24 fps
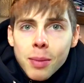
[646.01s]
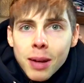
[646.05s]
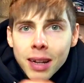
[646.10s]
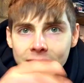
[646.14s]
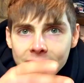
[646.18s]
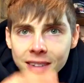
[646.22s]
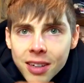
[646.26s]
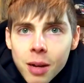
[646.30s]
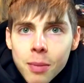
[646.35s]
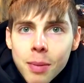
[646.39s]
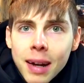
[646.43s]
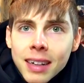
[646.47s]

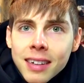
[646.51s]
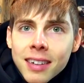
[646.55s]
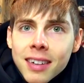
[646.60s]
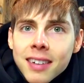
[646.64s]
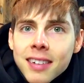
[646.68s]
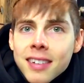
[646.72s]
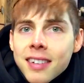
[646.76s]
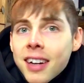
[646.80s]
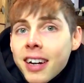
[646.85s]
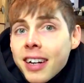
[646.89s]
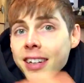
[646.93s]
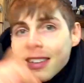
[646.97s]
let's go back to
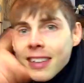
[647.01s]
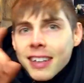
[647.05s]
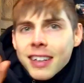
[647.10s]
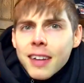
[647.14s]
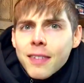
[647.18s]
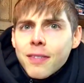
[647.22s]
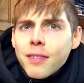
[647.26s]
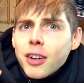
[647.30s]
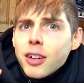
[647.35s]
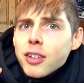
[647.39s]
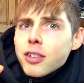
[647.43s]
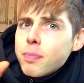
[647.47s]
the science. And
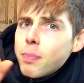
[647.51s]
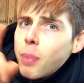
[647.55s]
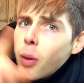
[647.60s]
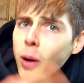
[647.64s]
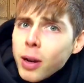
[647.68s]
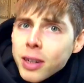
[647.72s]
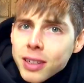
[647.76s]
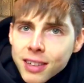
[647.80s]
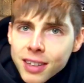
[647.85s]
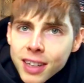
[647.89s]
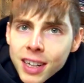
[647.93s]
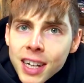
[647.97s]
the first
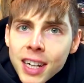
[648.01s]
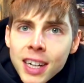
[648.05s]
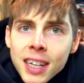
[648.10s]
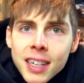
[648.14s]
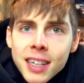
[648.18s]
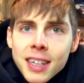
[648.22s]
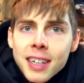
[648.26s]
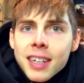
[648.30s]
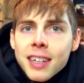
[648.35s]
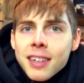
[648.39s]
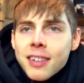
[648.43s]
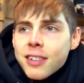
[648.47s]
point
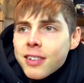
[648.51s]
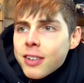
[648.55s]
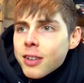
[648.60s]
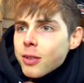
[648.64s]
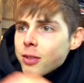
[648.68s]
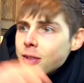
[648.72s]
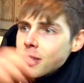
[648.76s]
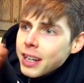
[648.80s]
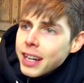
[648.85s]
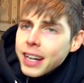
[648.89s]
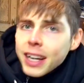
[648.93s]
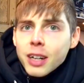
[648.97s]
you need to
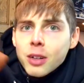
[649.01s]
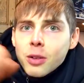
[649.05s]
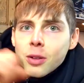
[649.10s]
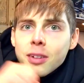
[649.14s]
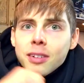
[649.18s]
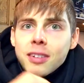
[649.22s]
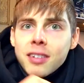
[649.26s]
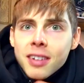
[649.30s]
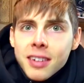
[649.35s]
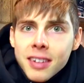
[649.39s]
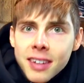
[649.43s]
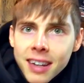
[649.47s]
do to
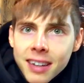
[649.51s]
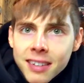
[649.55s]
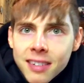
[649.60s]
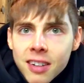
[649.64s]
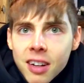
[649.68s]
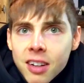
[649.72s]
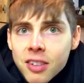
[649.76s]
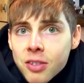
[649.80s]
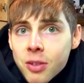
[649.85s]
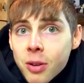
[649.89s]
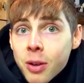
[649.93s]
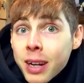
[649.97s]
increase your
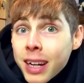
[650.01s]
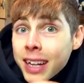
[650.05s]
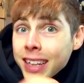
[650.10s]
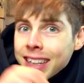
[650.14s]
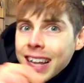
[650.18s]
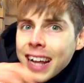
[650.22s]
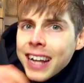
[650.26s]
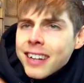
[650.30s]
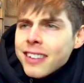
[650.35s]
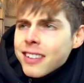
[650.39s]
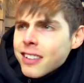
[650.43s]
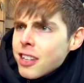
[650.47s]
testosterone, and
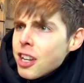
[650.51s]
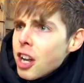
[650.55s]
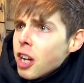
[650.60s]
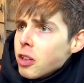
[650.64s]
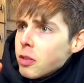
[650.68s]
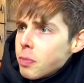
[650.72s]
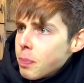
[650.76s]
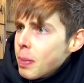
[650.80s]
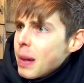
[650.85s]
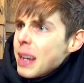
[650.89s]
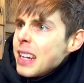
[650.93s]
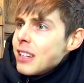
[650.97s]
that is
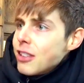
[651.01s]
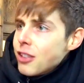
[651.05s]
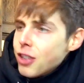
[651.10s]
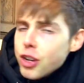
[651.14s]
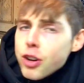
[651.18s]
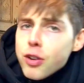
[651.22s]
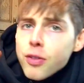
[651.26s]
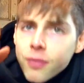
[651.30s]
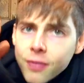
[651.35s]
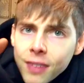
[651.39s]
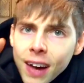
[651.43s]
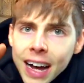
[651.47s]
not be
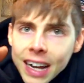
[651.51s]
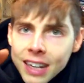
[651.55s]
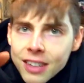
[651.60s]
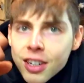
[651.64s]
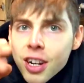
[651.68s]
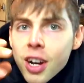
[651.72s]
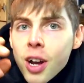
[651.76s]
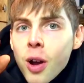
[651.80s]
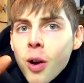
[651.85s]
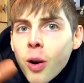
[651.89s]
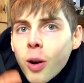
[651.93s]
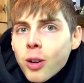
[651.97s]
too fat,
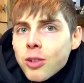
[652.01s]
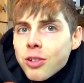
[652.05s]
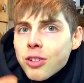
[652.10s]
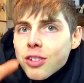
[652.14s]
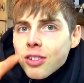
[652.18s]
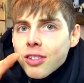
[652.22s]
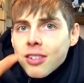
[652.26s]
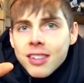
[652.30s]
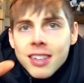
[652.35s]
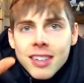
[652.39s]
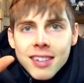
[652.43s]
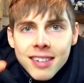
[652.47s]
or
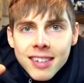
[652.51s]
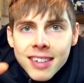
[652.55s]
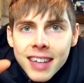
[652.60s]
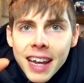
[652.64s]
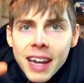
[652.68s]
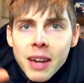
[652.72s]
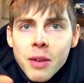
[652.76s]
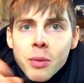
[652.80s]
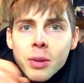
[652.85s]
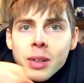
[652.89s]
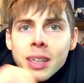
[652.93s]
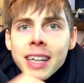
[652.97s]
just to
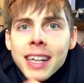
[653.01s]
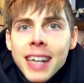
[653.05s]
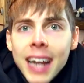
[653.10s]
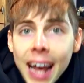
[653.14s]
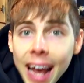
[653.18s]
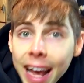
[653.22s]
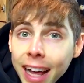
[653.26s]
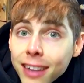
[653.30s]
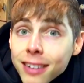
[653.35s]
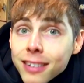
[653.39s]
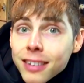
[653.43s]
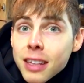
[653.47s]
stay within a
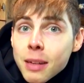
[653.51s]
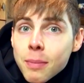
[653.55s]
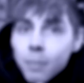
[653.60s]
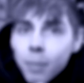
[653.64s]
healthy